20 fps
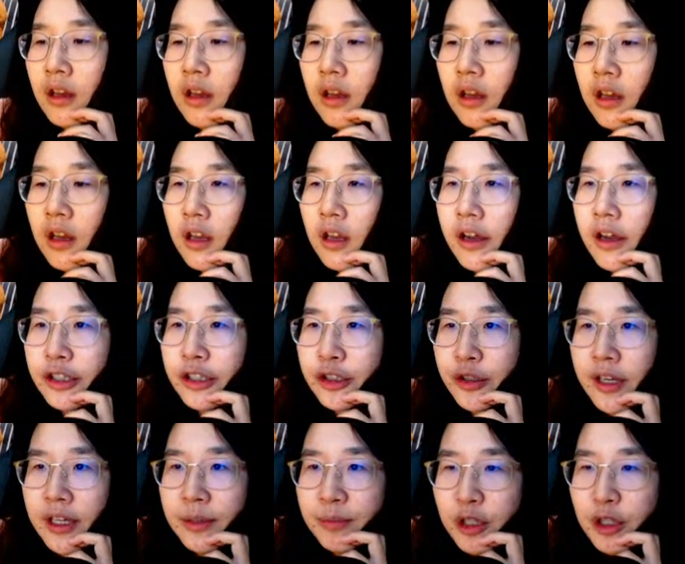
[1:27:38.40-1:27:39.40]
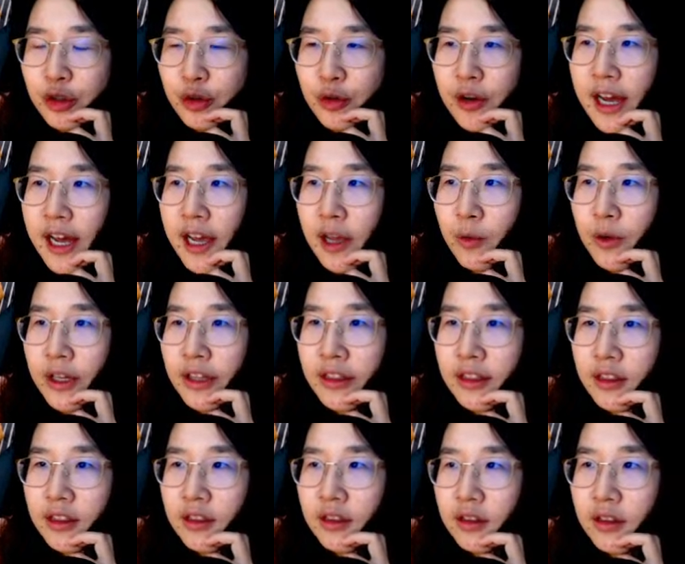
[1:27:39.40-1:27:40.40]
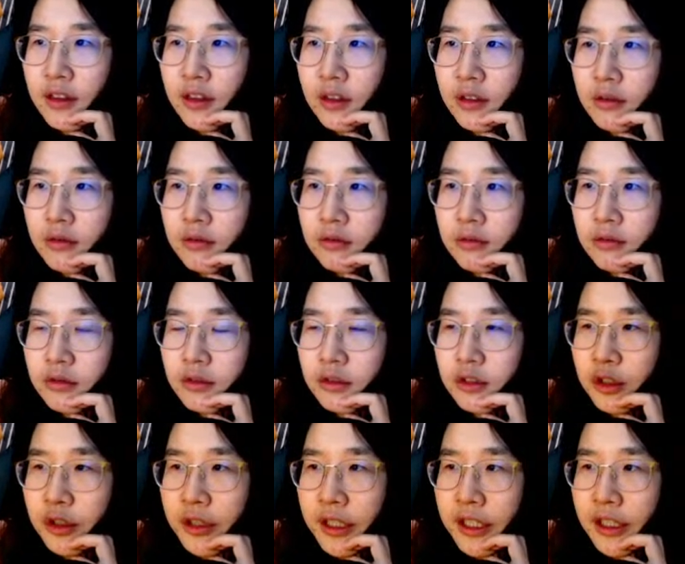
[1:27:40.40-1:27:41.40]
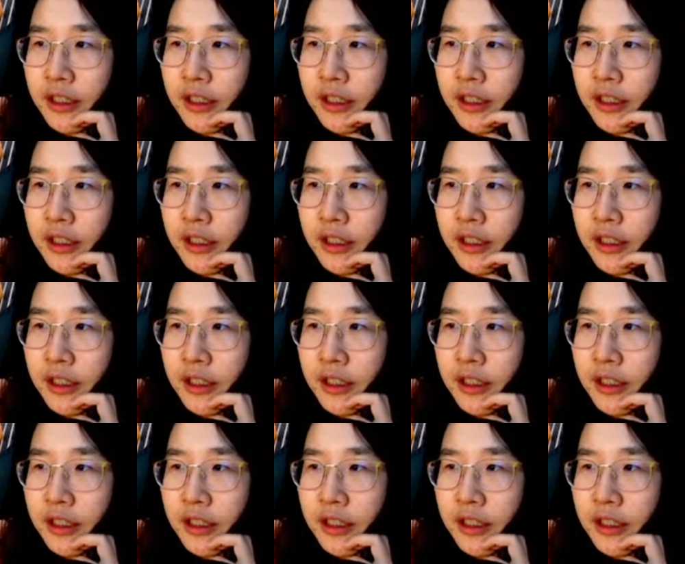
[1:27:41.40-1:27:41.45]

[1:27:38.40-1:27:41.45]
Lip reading: Actually, let me try one trick.